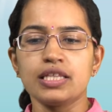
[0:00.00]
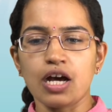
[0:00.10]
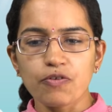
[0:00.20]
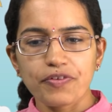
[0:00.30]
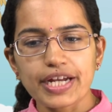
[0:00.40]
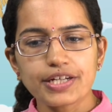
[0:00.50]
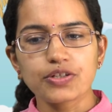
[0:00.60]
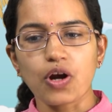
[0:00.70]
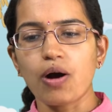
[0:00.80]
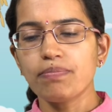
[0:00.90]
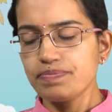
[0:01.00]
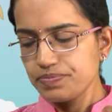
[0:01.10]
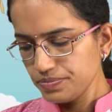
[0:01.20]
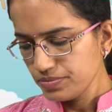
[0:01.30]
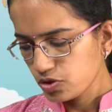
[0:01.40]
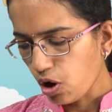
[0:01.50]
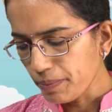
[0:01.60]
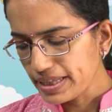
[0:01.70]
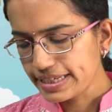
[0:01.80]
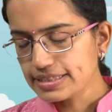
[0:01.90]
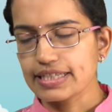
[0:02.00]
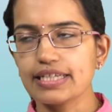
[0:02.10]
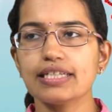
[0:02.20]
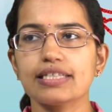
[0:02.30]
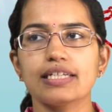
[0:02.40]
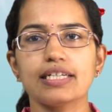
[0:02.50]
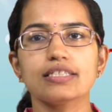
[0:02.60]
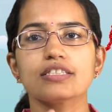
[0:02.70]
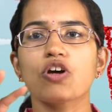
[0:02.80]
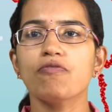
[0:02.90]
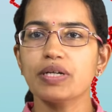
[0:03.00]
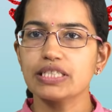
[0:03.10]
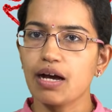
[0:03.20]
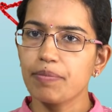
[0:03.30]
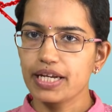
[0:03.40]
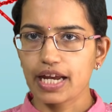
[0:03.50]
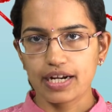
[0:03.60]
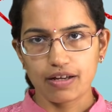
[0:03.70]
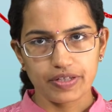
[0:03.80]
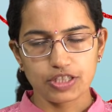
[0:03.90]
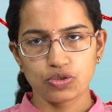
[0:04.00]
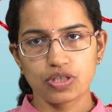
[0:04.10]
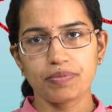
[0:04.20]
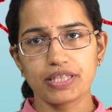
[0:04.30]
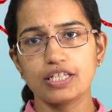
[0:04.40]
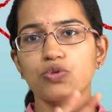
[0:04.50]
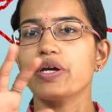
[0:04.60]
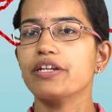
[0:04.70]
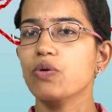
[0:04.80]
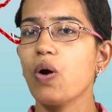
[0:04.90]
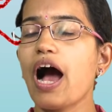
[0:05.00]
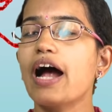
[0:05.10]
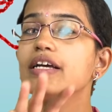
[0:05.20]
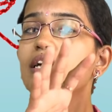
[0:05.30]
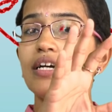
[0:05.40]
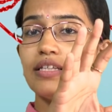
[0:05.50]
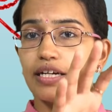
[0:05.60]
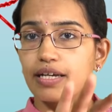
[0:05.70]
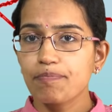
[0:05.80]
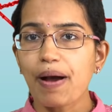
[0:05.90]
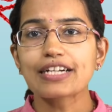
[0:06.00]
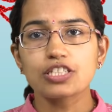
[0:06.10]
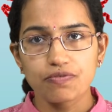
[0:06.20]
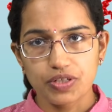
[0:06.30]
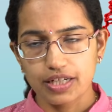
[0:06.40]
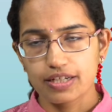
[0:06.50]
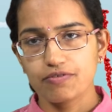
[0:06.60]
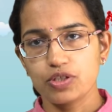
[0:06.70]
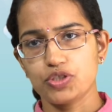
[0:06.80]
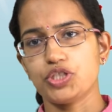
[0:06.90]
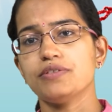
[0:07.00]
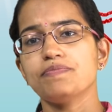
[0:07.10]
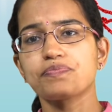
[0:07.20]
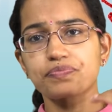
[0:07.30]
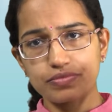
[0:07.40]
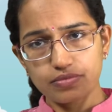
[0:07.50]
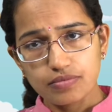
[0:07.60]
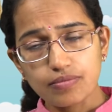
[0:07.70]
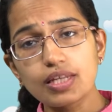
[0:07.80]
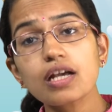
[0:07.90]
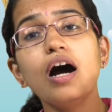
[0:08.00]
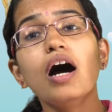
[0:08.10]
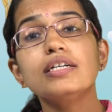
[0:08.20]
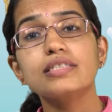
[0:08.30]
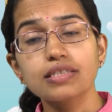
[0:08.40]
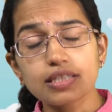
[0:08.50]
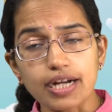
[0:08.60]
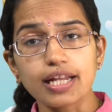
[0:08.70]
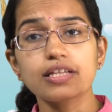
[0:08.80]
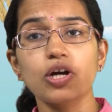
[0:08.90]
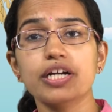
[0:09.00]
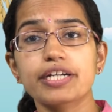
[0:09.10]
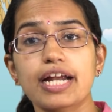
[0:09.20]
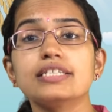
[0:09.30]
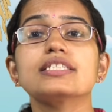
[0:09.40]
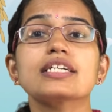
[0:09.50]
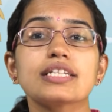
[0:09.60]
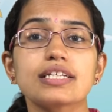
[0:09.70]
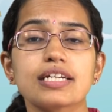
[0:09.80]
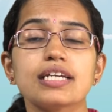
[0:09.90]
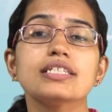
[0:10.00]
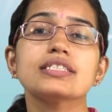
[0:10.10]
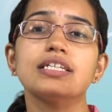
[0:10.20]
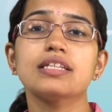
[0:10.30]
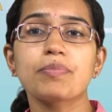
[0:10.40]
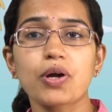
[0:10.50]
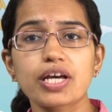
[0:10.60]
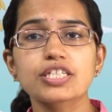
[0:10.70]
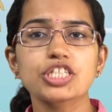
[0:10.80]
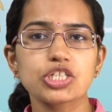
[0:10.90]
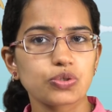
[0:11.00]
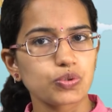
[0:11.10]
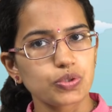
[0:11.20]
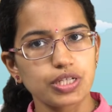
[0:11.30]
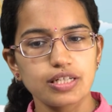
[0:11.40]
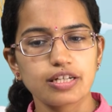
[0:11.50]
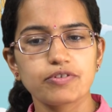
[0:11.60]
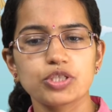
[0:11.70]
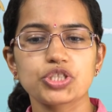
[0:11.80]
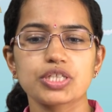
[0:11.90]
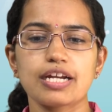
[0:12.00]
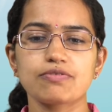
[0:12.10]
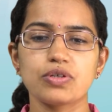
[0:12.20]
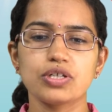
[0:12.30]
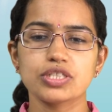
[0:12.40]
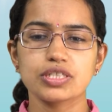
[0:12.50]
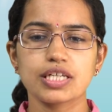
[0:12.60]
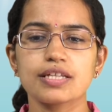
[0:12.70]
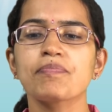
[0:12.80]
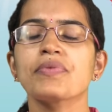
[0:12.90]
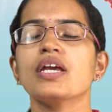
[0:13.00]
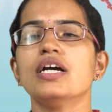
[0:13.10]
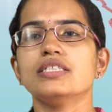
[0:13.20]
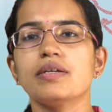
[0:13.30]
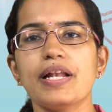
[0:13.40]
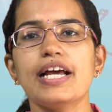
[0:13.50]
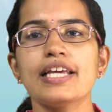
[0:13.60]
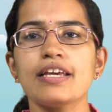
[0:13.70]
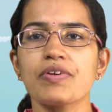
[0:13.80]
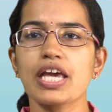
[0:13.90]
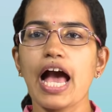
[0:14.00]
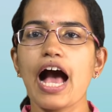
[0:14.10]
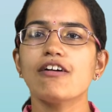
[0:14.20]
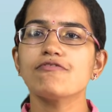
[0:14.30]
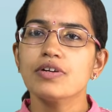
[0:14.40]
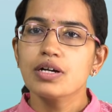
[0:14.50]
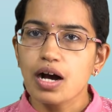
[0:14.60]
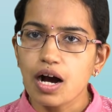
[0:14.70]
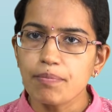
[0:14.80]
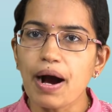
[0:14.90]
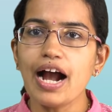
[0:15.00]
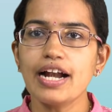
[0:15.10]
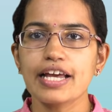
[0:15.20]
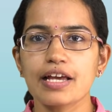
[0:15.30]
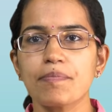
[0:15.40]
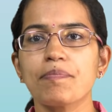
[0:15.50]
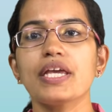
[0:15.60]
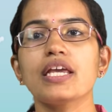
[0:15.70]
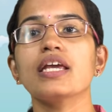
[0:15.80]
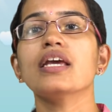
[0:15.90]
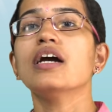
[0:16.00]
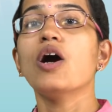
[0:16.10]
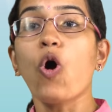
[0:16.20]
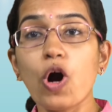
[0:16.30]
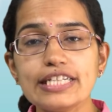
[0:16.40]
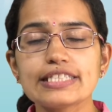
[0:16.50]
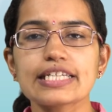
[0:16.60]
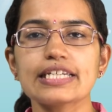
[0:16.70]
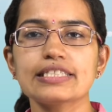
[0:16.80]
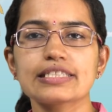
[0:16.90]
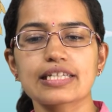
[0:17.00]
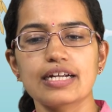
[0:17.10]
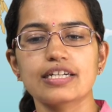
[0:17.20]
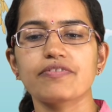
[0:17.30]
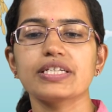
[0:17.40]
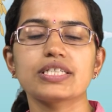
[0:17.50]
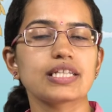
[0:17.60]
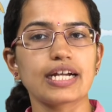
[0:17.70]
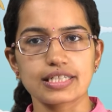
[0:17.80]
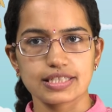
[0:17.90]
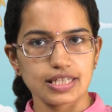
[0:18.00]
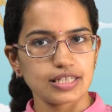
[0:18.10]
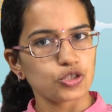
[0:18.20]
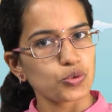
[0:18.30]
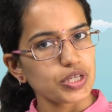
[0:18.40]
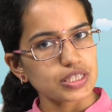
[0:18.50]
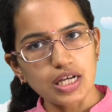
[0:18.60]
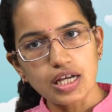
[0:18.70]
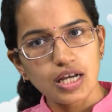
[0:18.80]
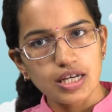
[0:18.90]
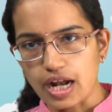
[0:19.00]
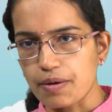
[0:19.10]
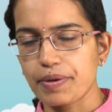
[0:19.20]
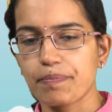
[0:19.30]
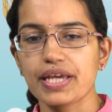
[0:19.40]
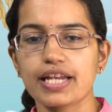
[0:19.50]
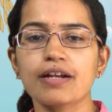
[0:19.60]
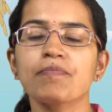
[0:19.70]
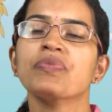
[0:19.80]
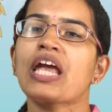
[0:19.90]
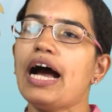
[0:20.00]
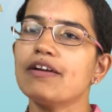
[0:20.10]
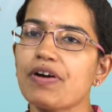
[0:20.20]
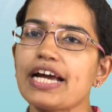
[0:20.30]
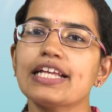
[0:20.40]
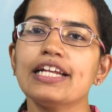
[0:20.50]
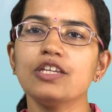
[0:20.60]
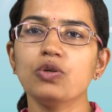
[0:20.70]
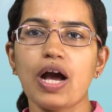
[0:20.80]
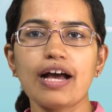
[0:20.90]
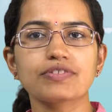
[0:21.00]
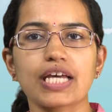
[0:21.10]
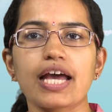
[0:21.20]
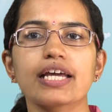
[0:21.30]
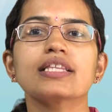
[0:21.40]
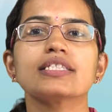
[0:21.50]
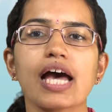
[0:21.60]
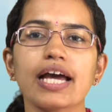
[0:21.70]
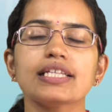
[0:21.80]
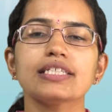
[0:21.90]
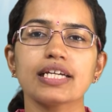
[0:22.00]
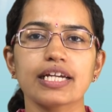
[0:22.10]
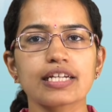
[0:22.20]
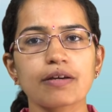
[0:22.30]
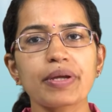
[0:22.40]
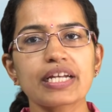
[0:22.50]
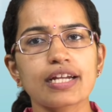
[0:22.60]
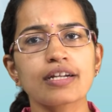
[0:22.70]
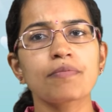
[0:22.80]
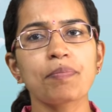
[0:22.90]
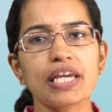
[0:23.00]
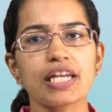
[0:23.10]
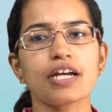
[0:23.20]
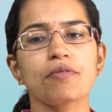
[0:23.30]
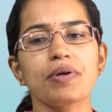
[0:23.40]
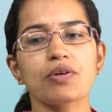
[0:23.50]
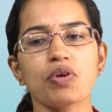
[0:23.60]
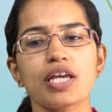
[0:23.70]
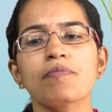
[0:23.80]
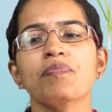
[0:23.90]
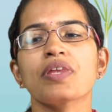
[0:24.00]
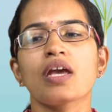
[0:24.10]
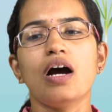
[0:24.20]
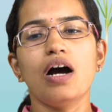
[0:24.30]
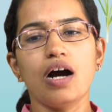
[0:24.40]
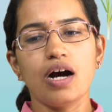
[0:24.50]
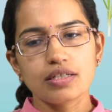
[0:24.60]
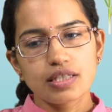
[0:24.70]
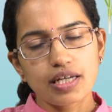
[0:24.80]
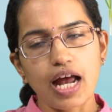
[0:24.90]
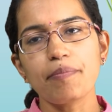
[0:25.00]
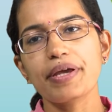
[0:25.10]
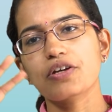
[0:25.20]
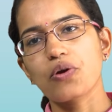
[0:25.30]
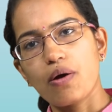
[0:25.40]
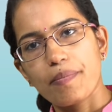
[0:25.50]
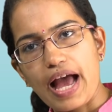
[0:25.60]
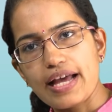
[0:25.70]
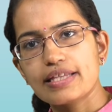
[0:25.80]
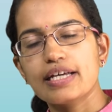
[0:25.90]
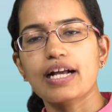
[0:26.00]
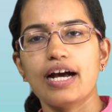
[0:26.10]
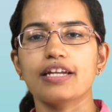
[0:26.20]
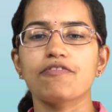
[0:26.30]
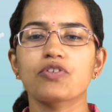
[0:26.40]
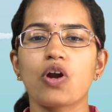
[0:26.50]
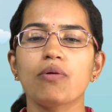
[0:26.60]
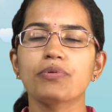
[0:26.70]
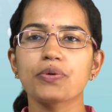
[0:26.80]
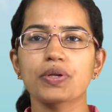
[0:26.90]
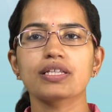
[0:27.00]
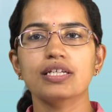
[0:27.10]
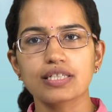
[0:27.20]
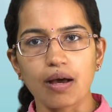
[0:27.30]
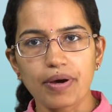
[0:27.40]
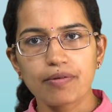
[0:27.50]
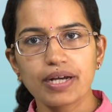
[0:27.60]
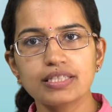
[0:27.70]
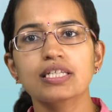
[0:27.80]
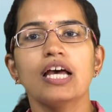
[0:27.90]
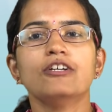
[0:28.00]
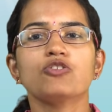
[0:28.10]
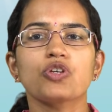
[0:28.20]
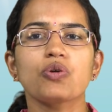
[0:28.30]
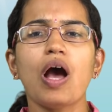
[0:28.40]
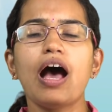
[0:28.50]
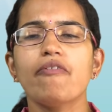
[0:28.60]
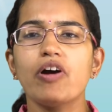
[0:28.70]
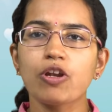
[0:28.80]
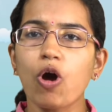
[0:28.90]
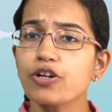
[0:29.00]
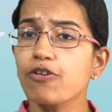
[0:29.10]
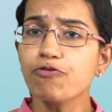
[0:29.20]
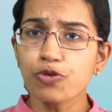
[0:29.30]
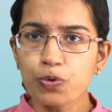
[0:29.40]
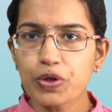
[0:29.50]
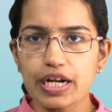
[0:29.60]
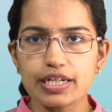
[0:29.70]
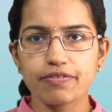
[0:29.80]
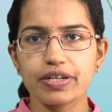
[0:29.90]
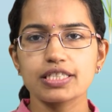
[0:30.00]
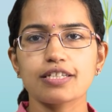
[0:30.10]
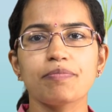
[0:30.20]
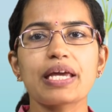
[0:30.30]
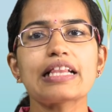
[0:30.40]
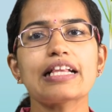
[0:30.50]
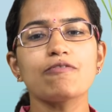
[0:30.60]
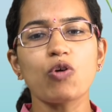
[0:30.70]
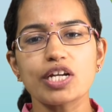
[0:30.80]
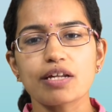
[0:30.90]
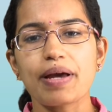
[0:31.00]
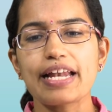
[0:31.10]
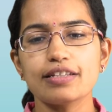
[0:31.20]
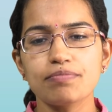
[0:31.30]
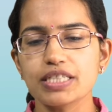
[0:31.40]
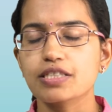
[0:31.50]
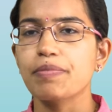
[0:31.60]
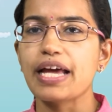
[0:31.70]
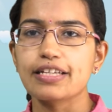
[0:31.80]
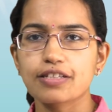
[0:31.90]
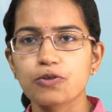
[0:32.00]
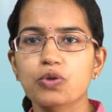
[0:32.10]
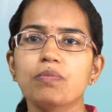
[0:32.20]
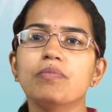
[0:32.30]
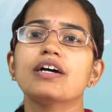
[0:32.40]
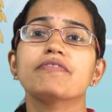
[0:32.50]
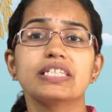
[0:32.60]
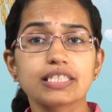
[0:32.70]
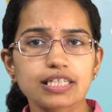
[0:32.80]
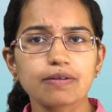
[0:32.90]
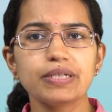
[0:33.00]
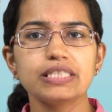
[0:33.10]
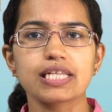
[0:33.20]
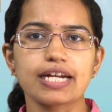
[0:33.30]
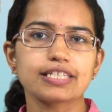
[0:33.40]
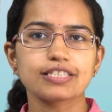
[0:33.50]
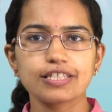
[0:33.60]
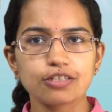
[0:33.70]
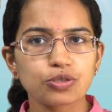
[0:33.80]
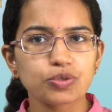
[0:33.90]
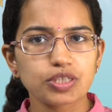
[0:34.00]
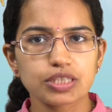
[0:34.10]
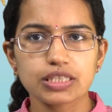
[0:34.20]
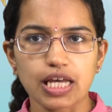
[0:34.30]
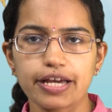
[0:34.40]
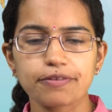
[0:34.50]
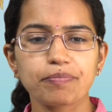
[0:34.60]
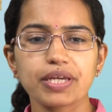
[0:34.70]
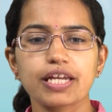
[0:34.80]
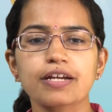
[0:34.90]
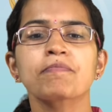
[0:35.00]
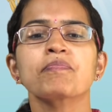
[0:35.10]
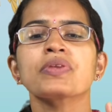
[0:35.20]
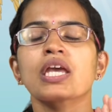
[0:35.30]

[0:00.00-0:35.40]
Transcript: Now wheat crop commonly seen in the regions of Punjab, Haryana, West Uttar Pradesh where you had the impacts of green revolution a sudden or a drastic increase in the production due to green revolution that was seen. Similarly, we have uh, barley, pea, oil seeds cultivation that is seen during the Rabi period. And finally, you have Zaid. Zaid is an intermittent period between uh, the Rabi crop and the Kharif crop during the summer months. So you have a lot of fruit cultivation, mainly watermelon, muskmelon, cucumber, vegetables that is seen during the Zaid period.